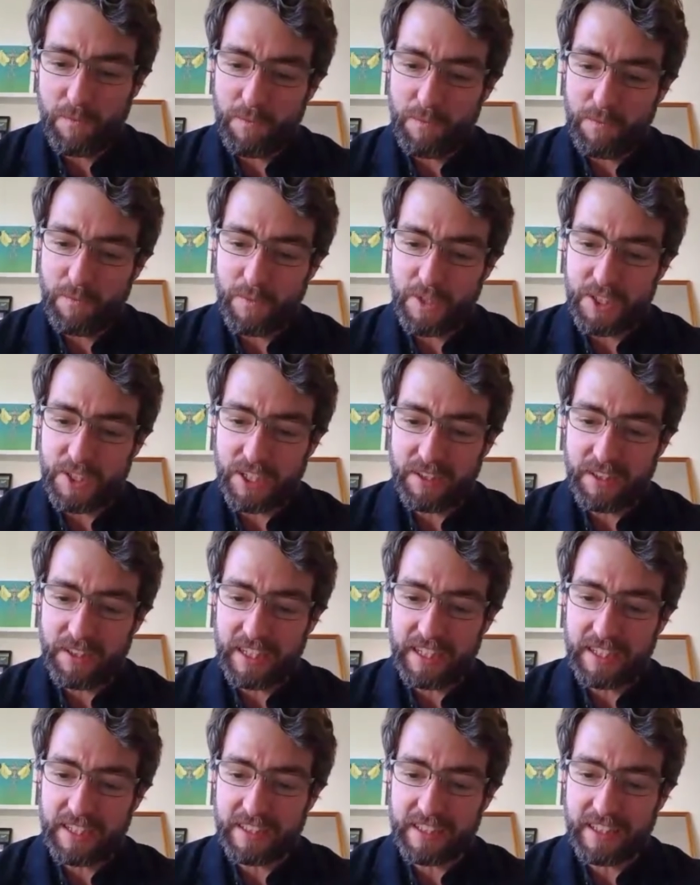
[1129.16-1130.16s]
which I
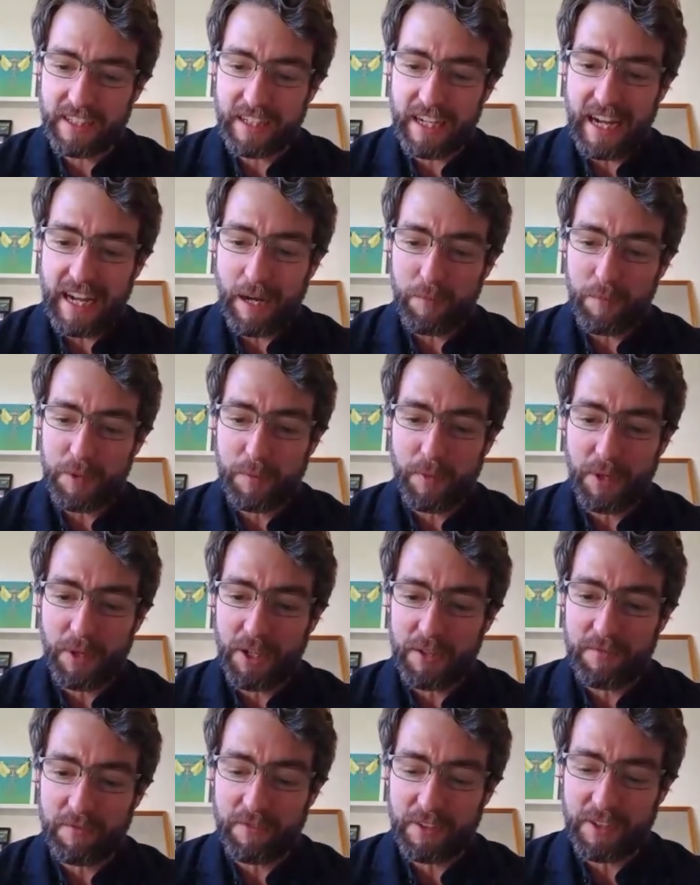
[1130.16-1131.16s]
think is a kind of apt
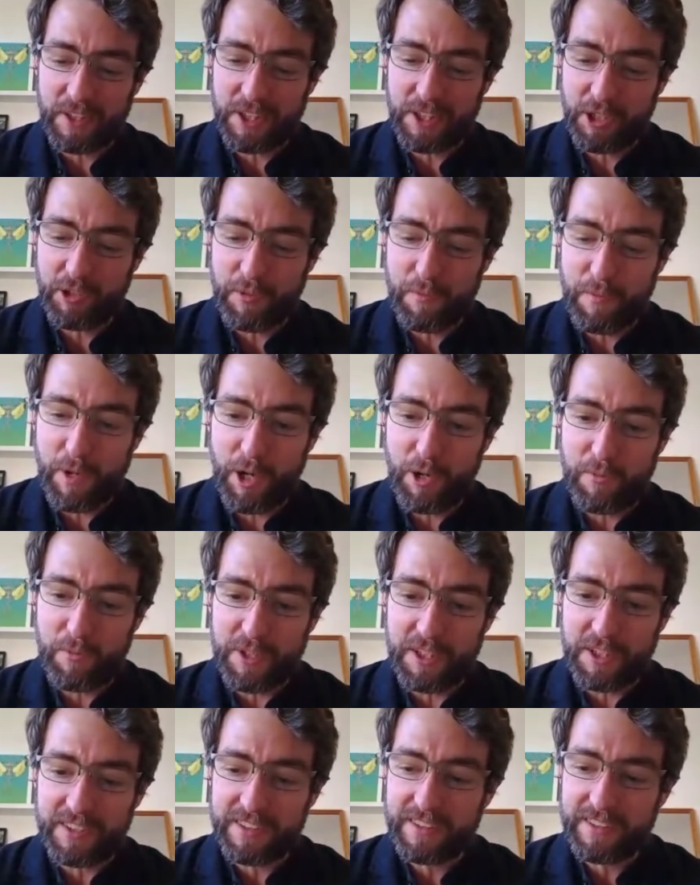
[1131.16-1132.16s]
poem for the current
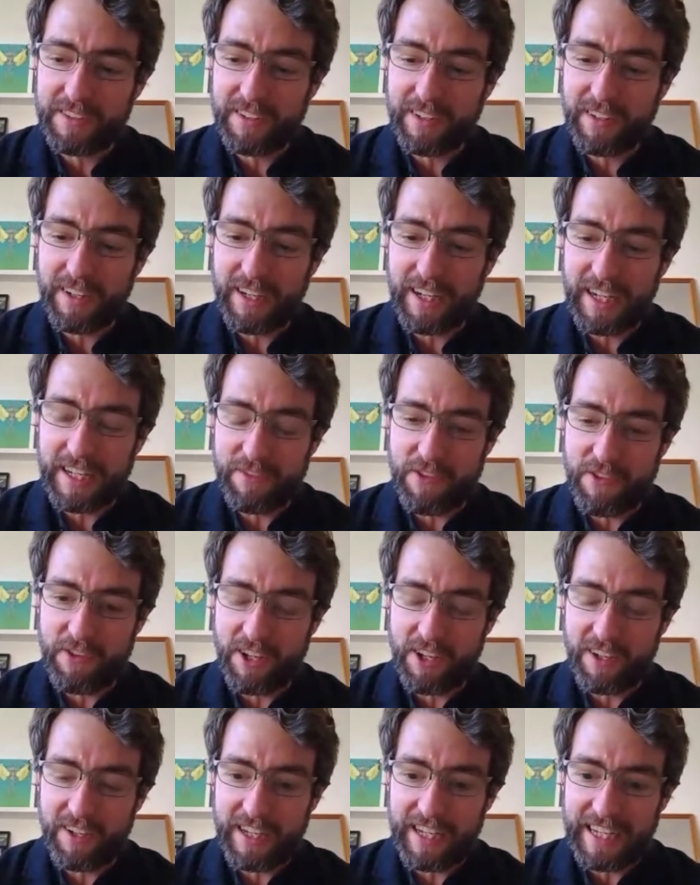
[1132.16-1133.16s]
moment, in
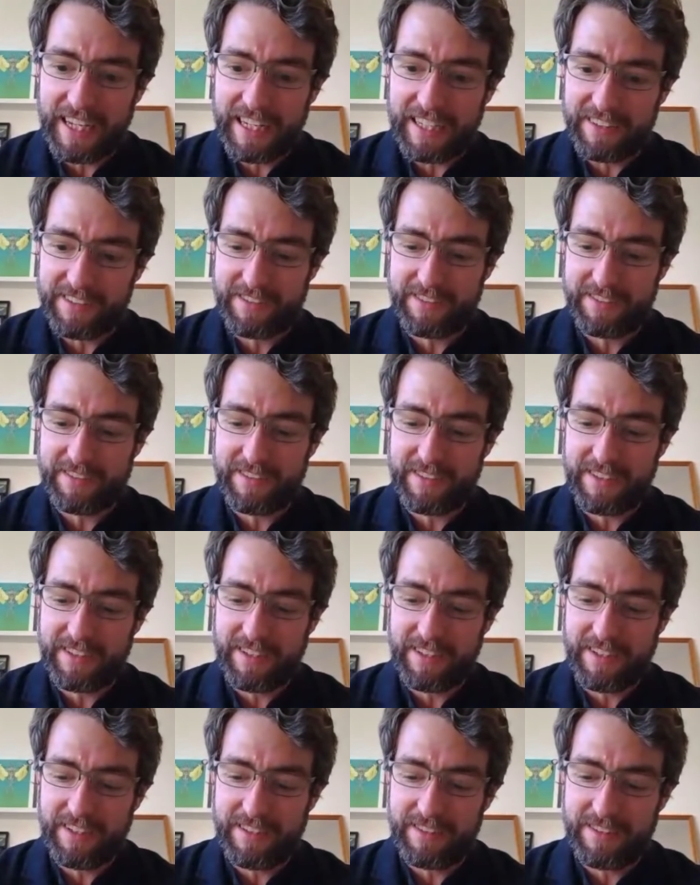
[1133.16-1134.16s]
that it
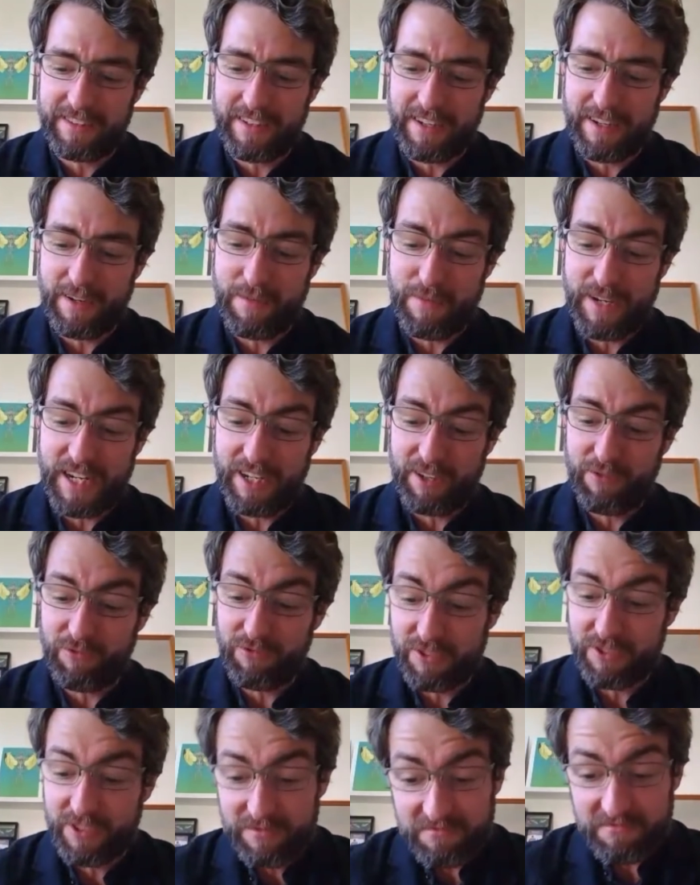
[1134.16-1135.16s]
is
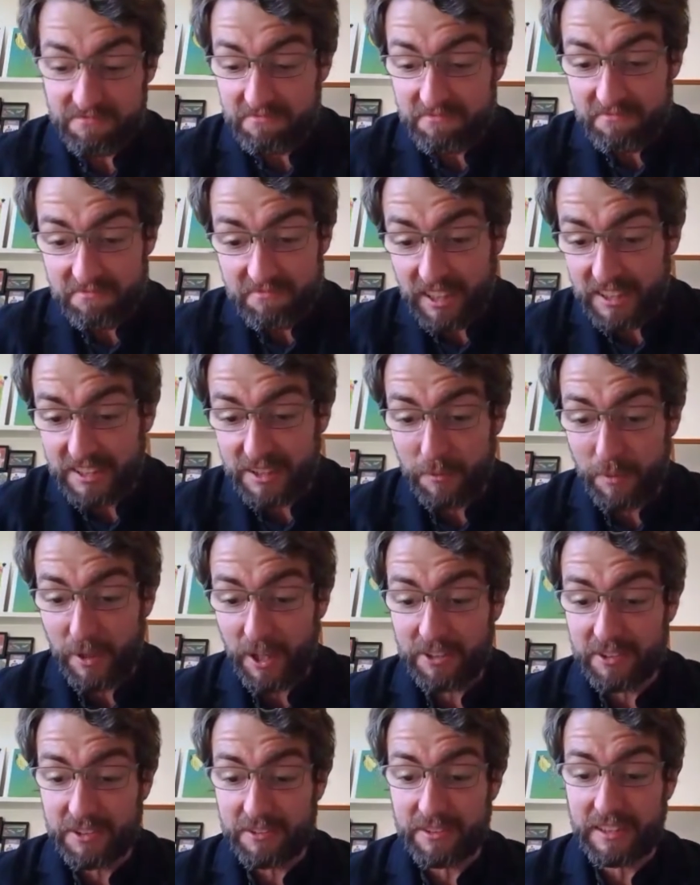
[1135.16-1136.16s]
about, I
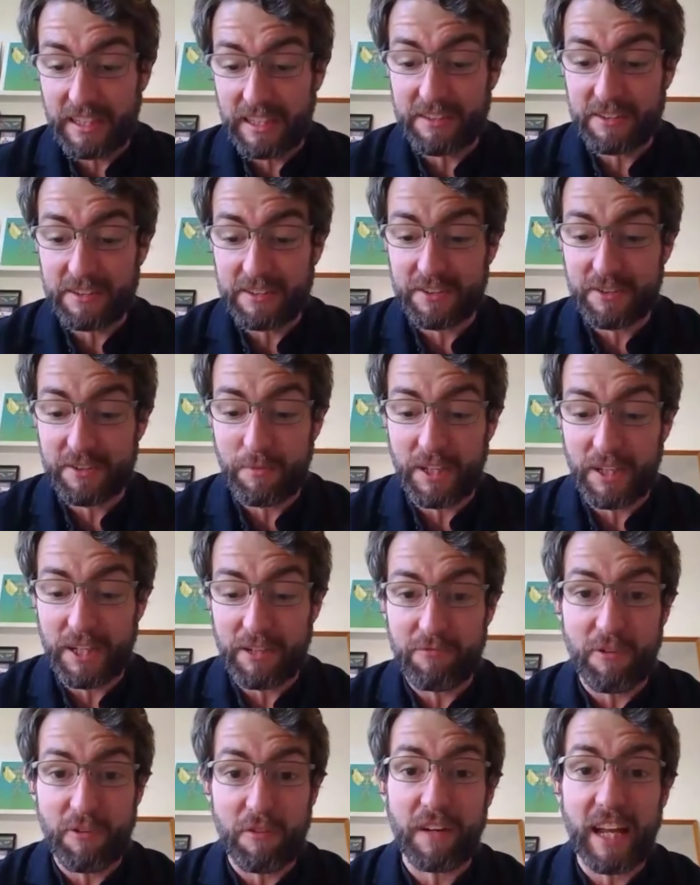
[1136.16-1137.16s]
suppose, ostensibly
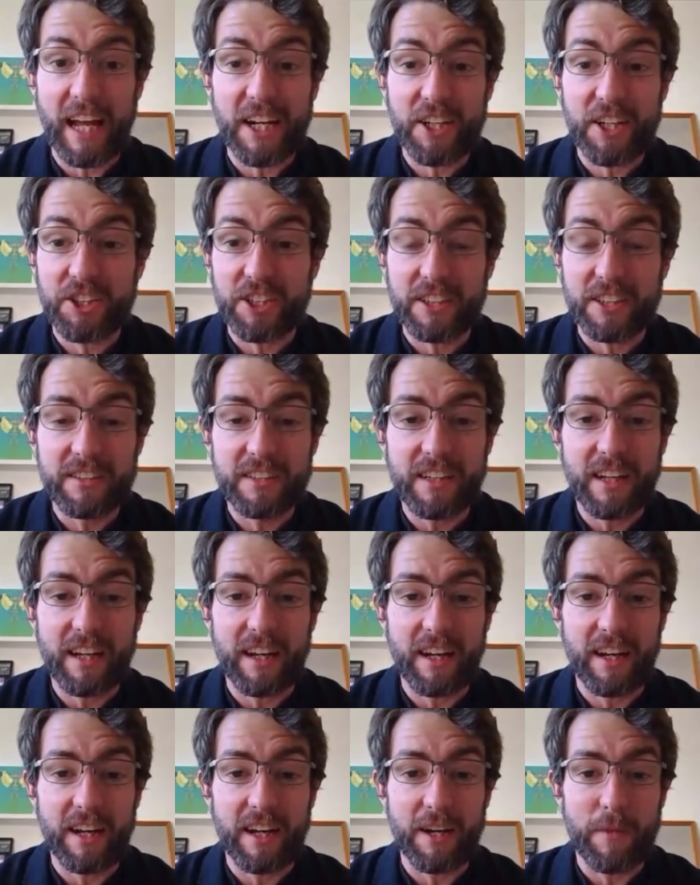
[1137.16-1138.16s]
reflection,
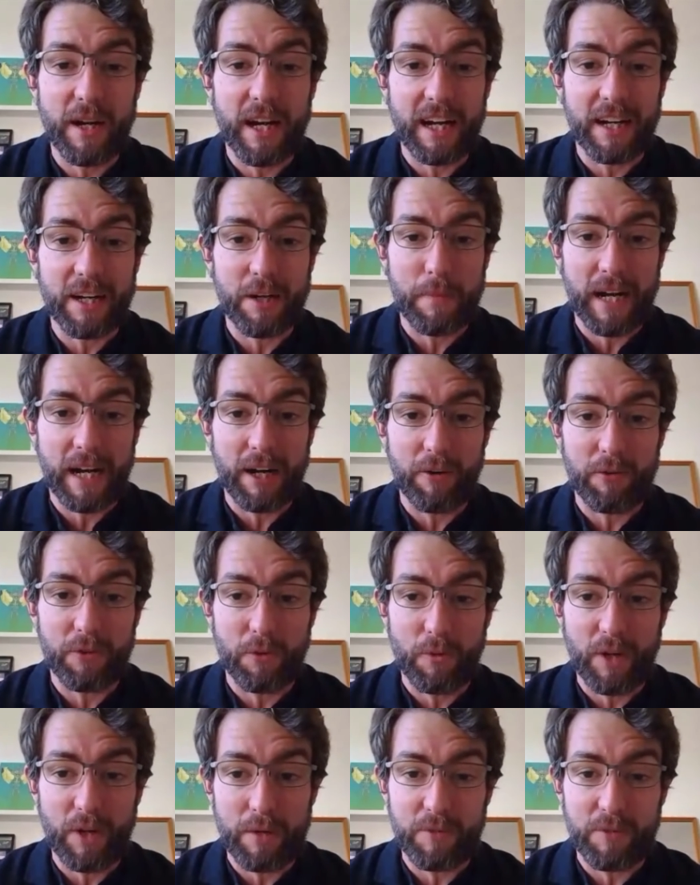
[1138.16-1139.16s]
and about the
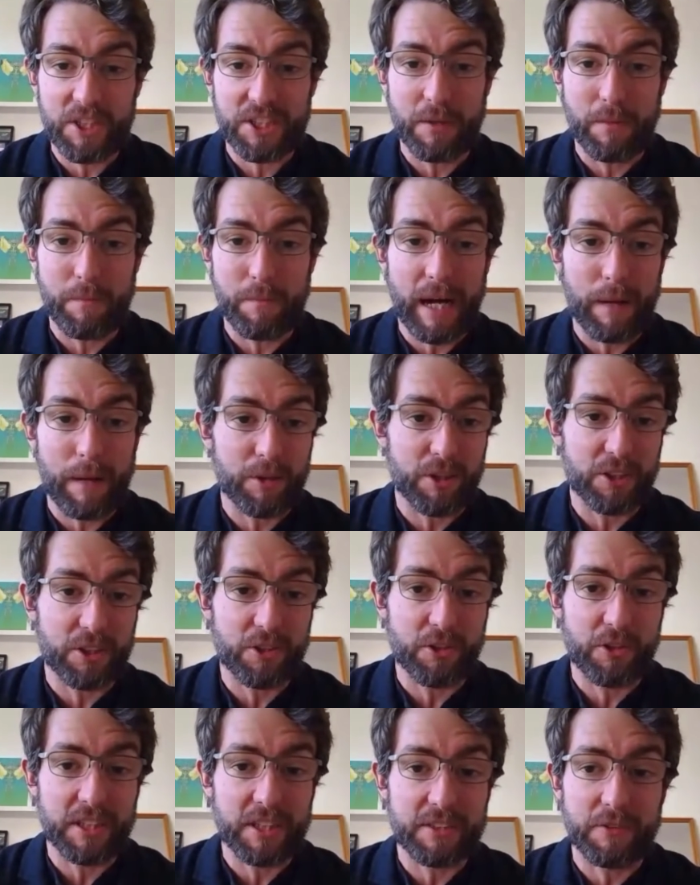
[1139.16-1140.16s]
way in which the babble and
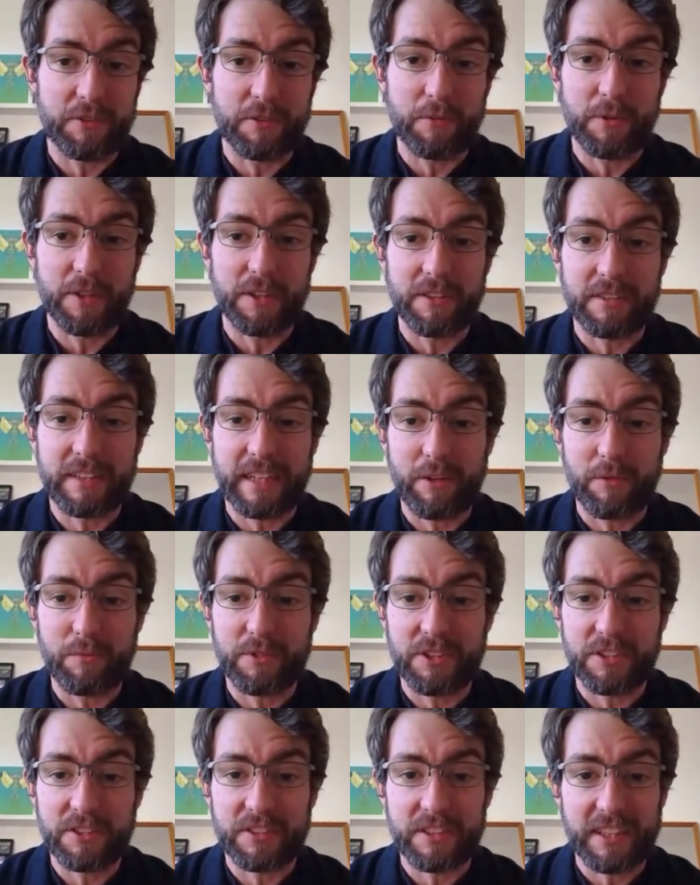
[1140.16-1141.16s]
noise of the world
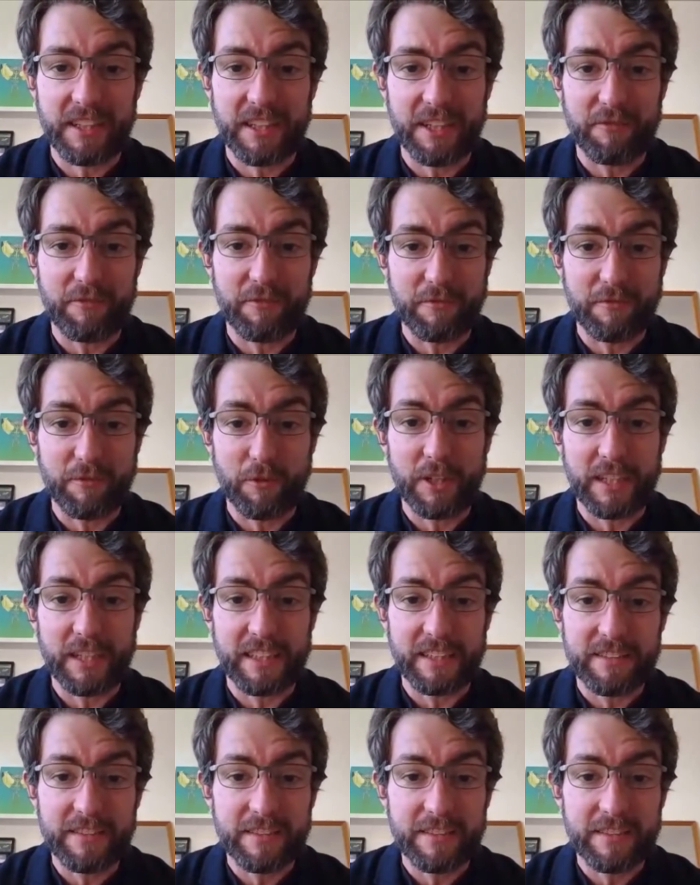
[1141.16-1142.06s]
helps us to kind of avoid